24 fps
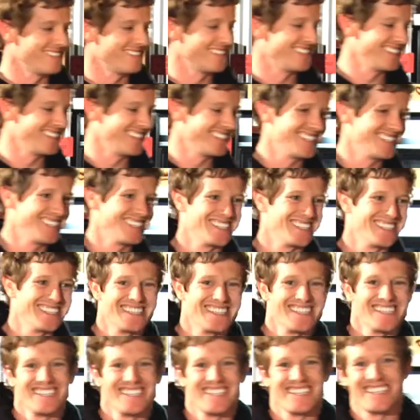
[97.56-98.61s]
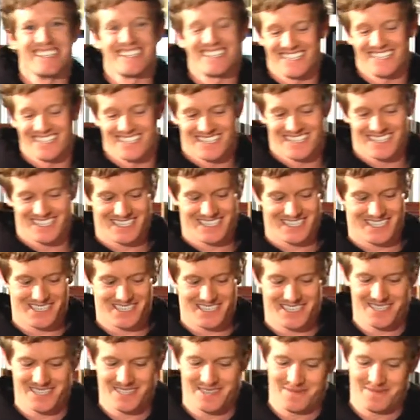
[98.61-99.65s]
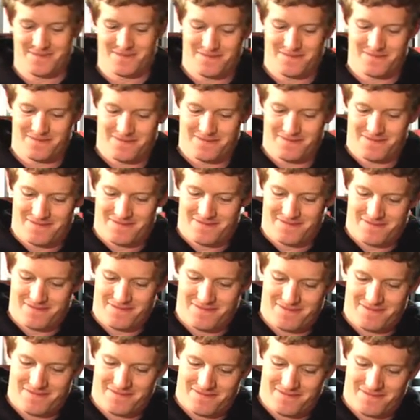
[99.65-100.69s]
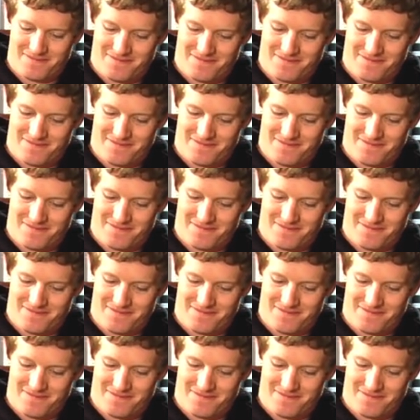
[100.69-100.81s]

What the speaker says: Nobody speaks.